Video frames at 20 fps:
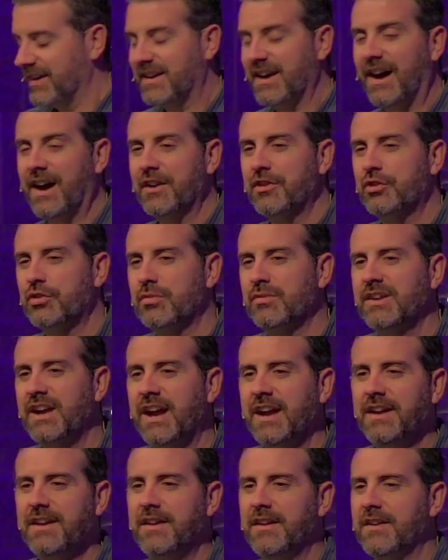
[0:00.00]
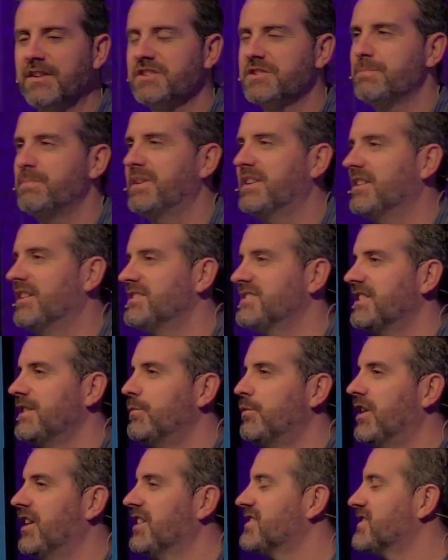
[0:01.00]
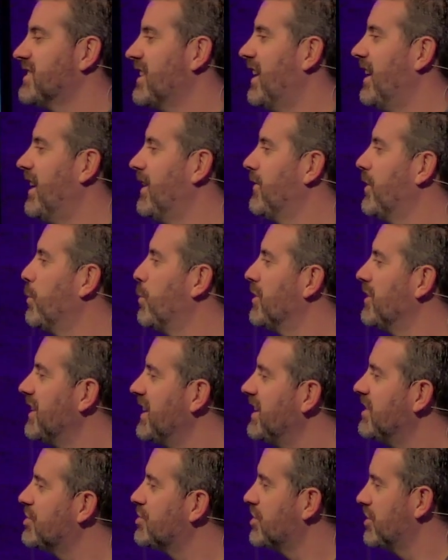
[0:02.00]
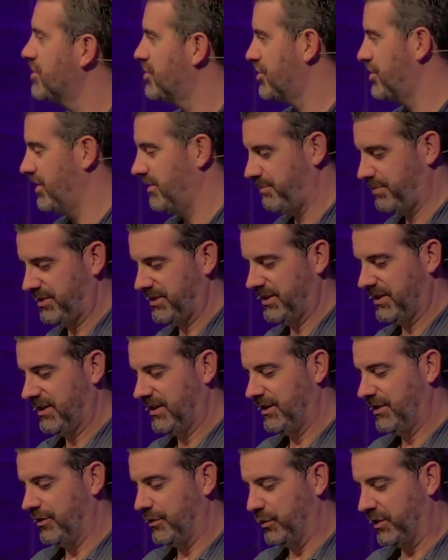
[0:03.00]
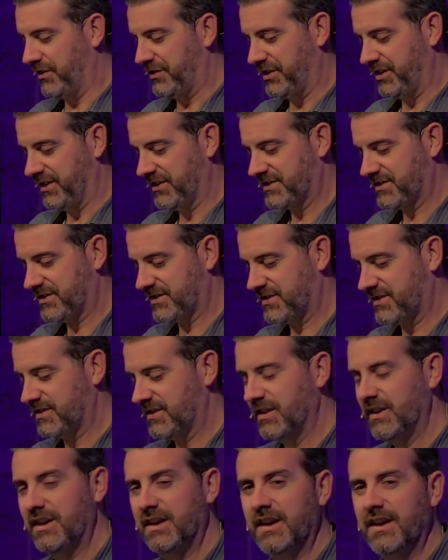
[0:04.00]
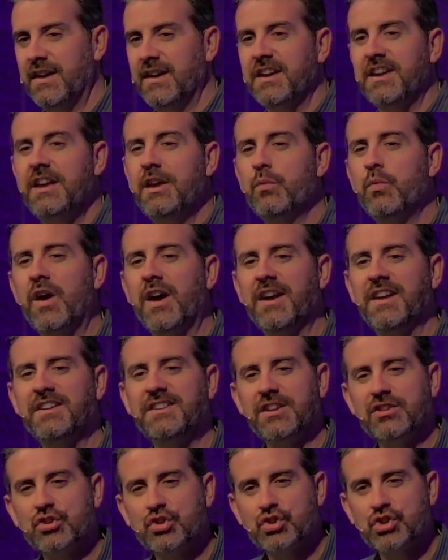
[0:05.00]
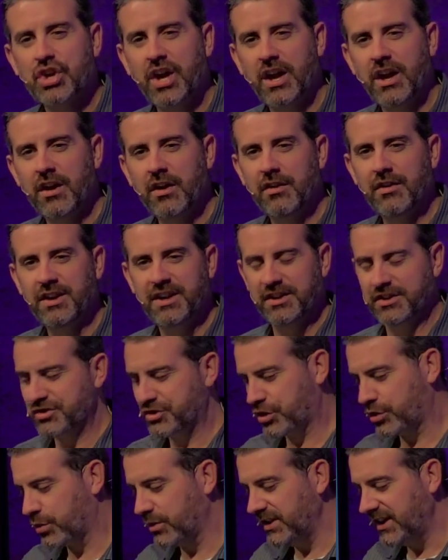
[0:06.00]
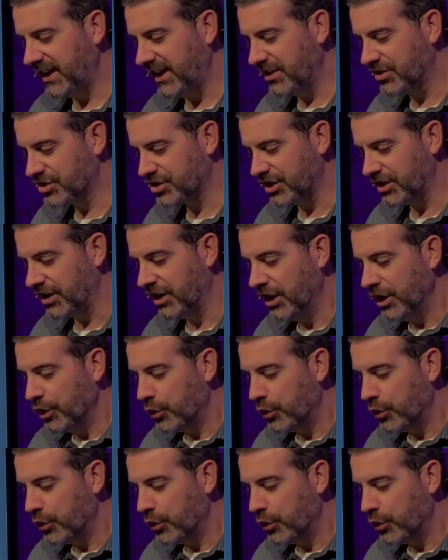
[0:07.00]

God created us because he wants to have a relationship with us. He wanted to share his creation